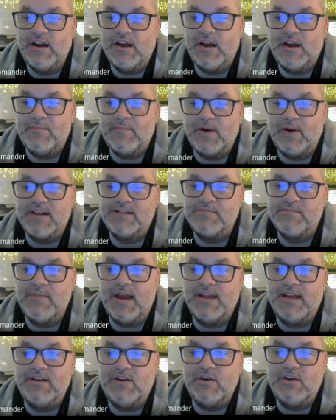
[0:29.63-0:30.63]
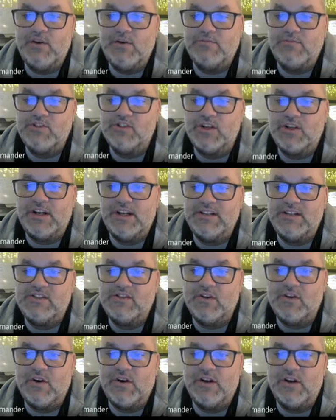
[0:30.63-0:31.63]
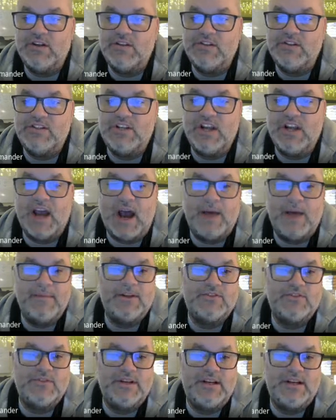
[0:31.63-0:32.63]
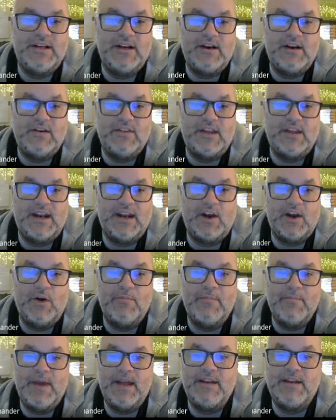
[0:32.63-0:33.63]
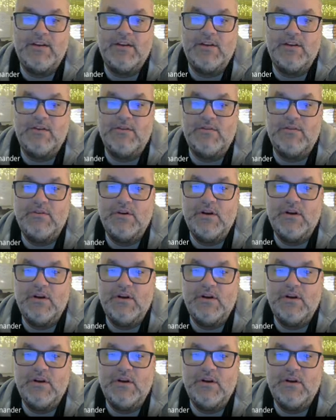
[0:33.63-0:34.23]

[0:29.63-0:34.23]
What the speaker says: I press menu. I'm just going to insert geometry here, and then I go menu,